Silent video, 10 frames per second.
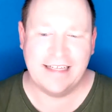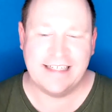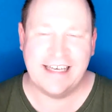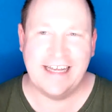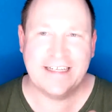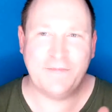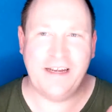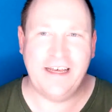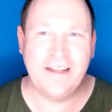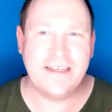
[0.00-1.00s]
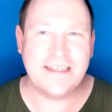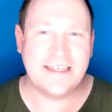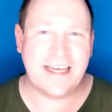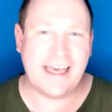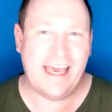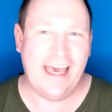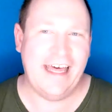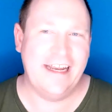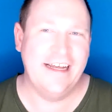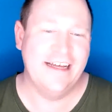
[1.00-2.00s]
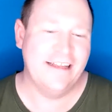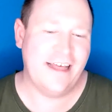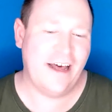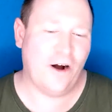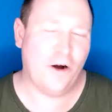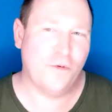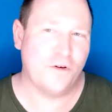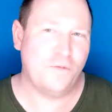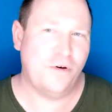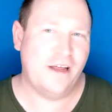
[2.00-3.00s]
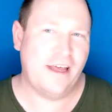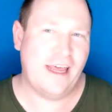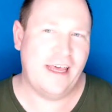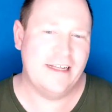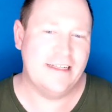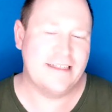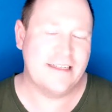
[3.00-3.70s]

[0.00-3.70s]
to get as many of these as I can that are worth putting in.